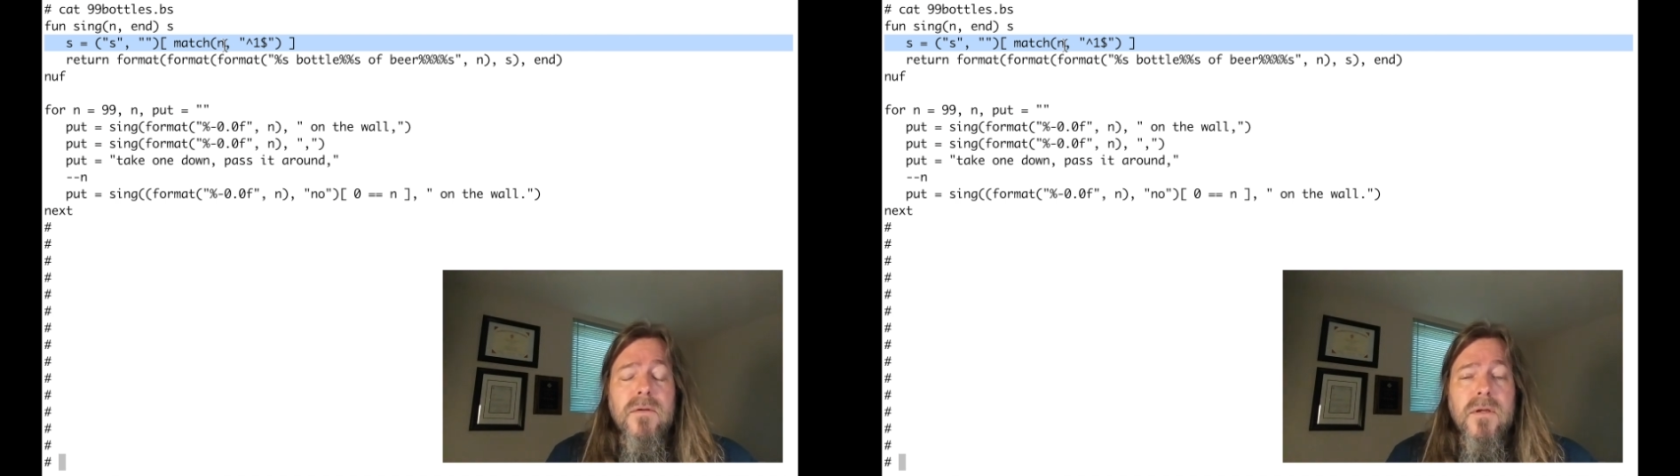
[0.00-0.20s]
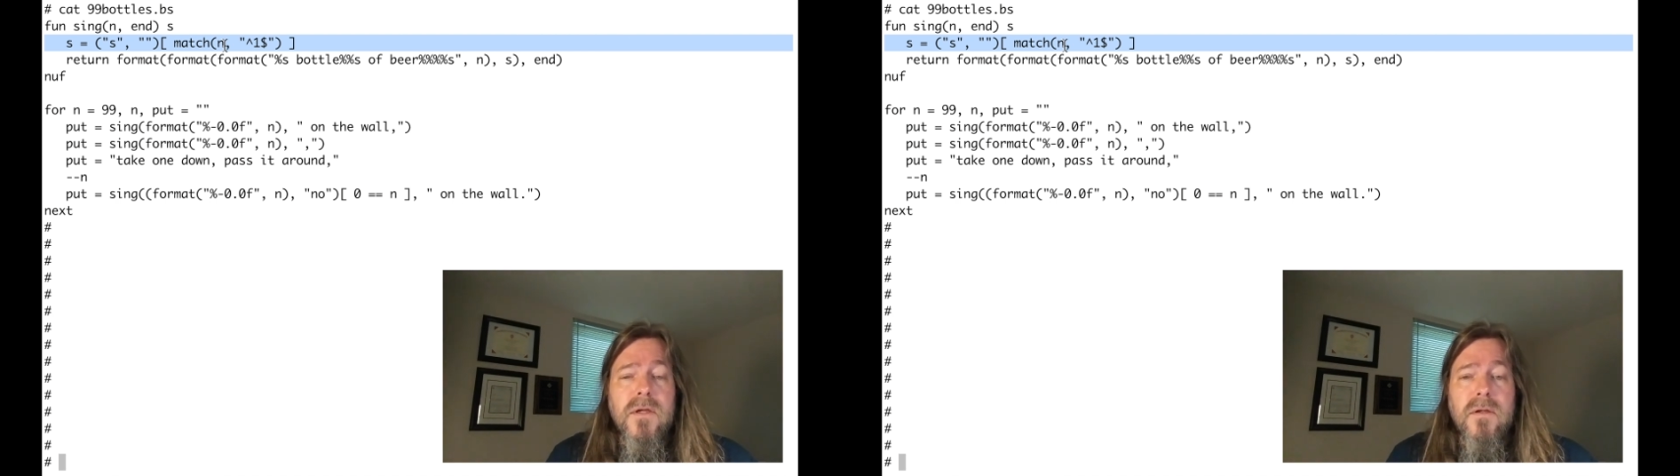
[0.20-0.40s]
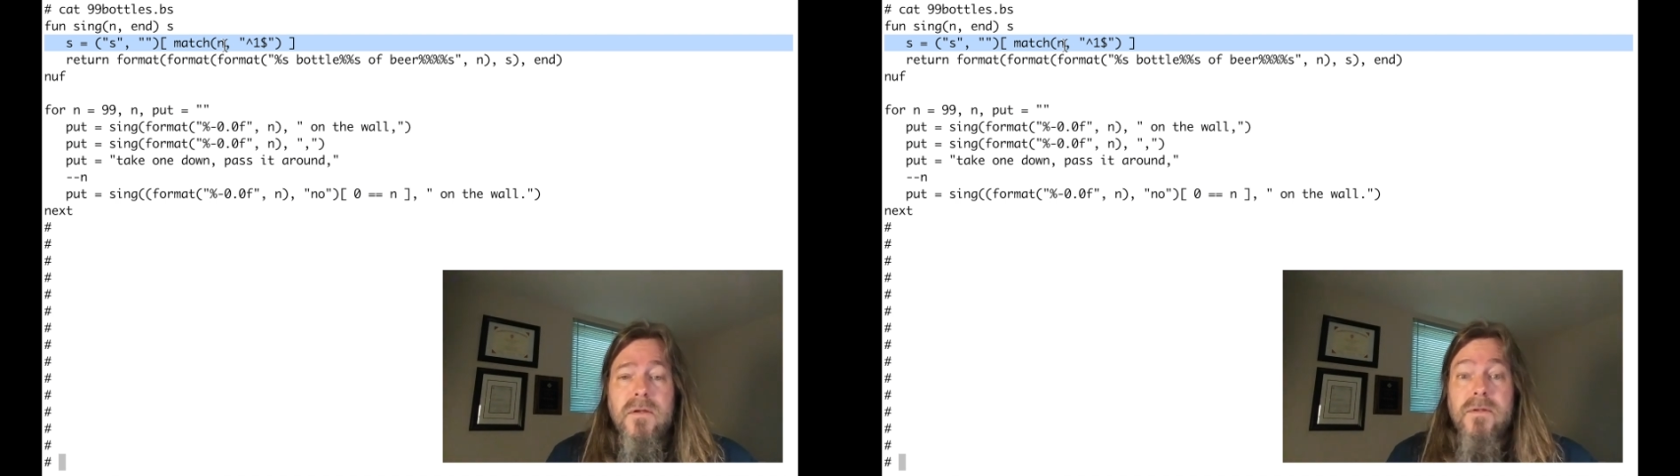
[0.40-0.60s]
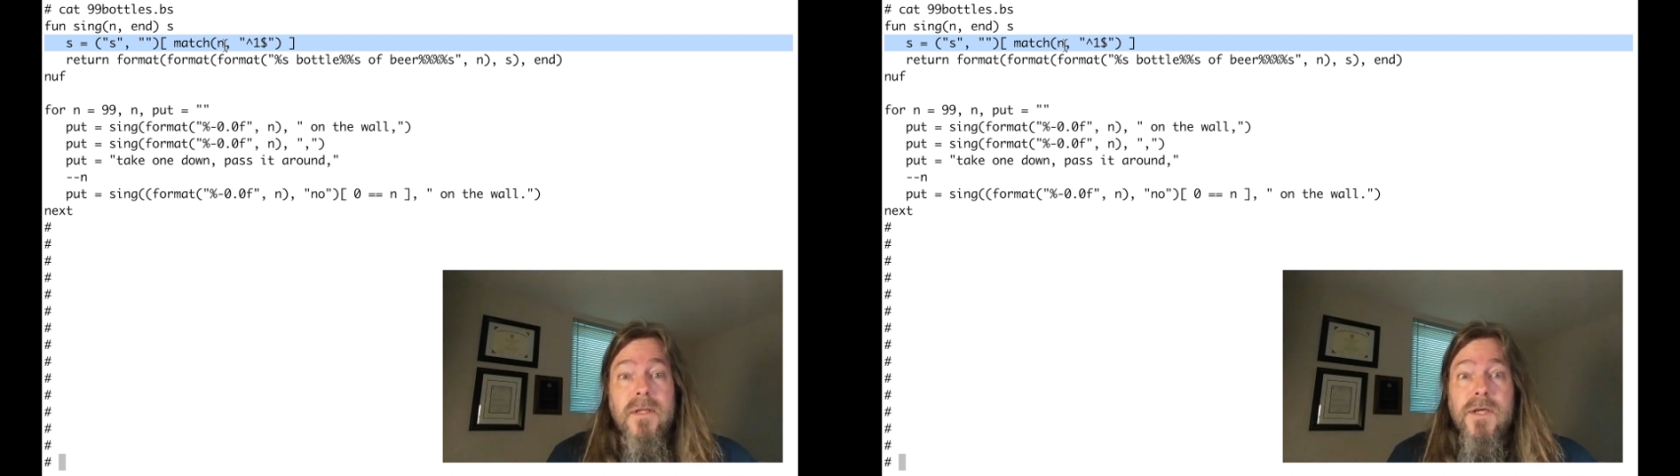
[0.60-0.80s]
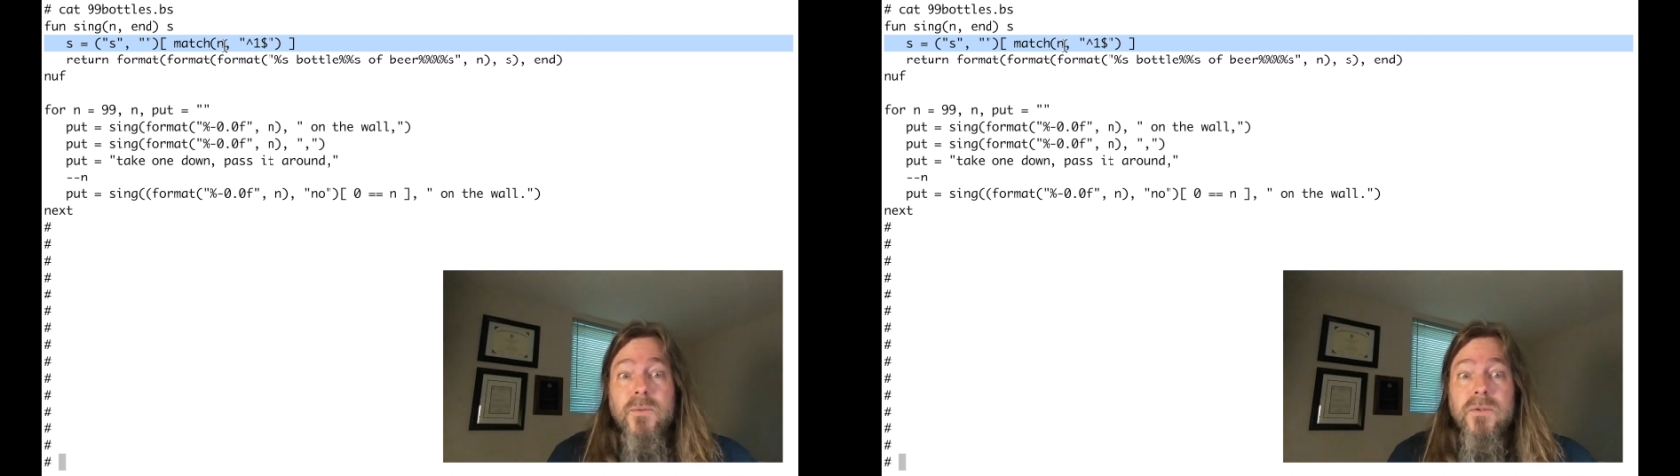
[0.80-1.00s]
Is
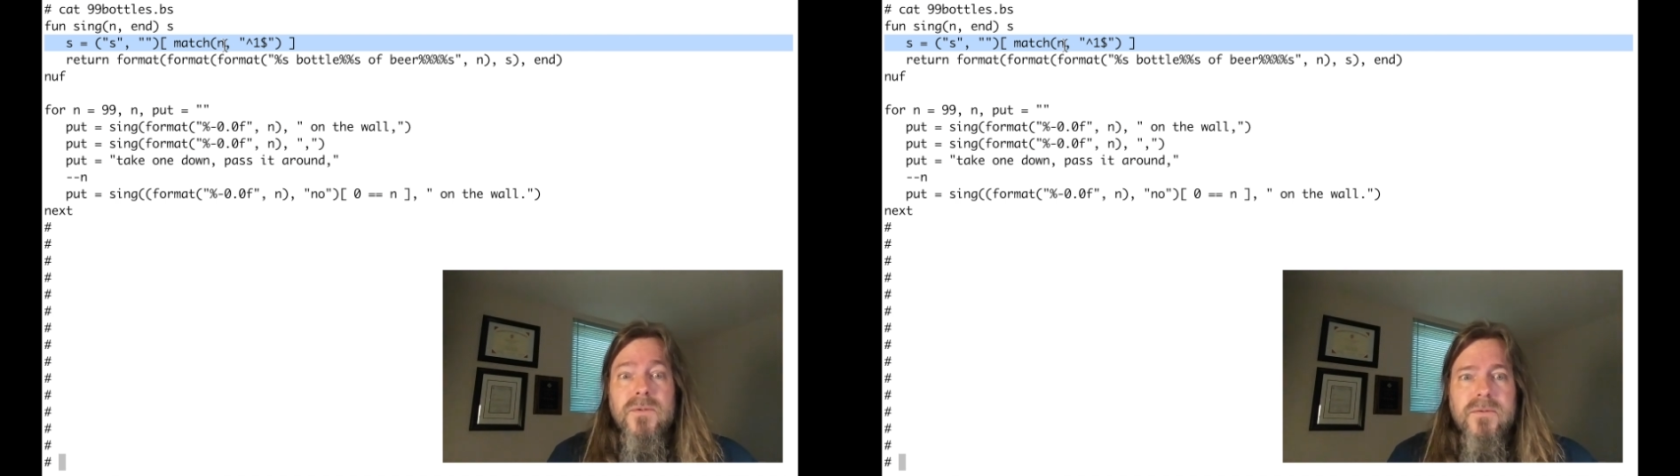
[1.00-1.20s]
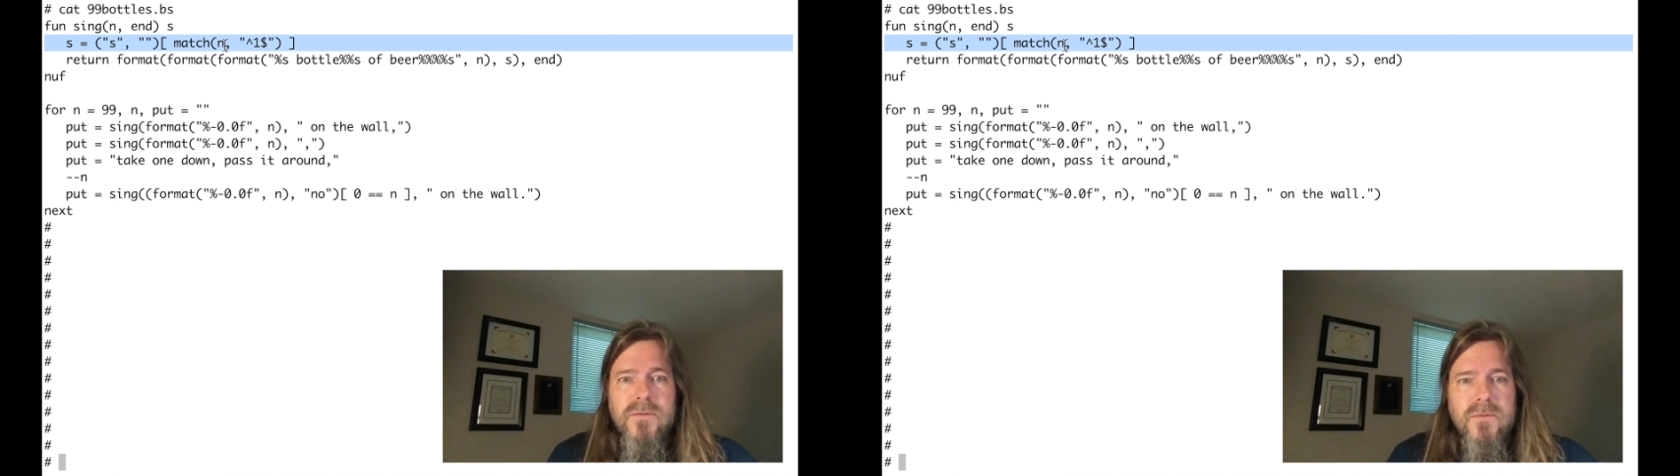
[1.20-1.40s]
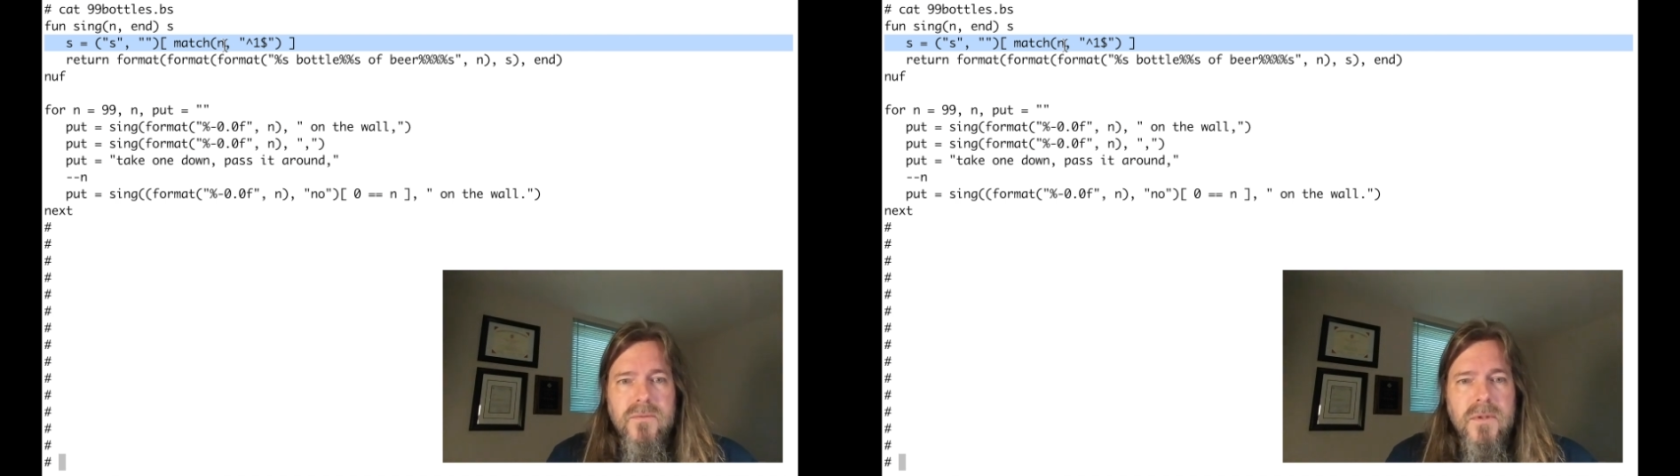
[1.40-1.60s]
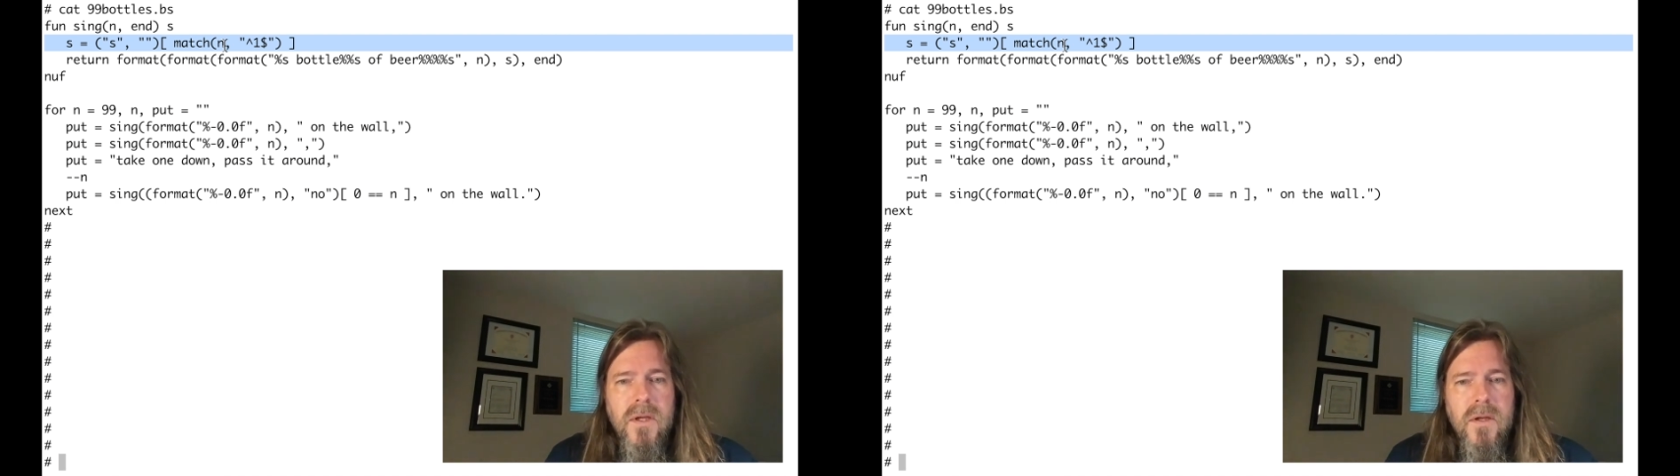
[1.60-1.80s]
it equal to